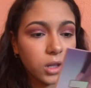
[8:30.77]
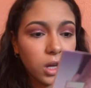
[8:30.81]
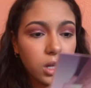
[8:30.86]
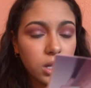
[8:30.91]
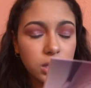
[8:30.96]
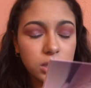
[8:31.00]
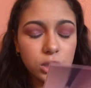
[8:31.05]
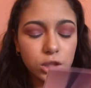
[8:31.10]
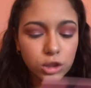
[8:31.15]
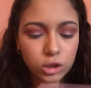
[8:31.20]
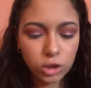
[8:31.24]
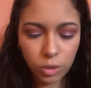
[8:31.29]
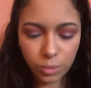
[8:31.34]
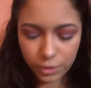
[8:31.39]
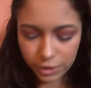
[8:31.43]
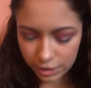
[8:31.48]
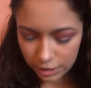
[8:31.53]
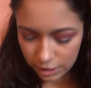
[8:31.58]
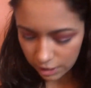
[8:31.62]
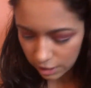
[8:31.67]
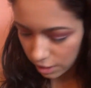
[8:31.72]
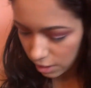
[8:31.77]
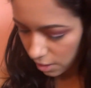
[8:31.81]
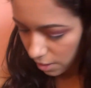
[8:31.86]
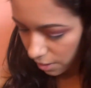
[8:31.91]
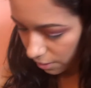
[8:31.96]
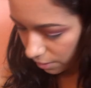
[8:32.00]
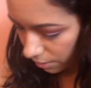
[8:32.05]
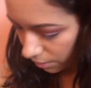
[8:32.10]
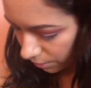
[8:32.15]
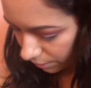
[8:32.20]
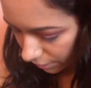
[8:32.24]
That's so pretty.
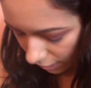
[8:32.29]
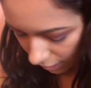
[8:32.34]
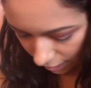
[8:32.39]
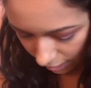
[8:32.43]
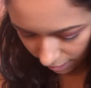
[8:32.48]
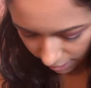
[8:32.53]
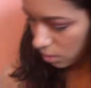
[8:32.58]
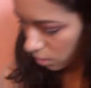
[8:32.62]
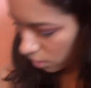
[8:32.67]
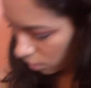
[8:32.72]
Okay,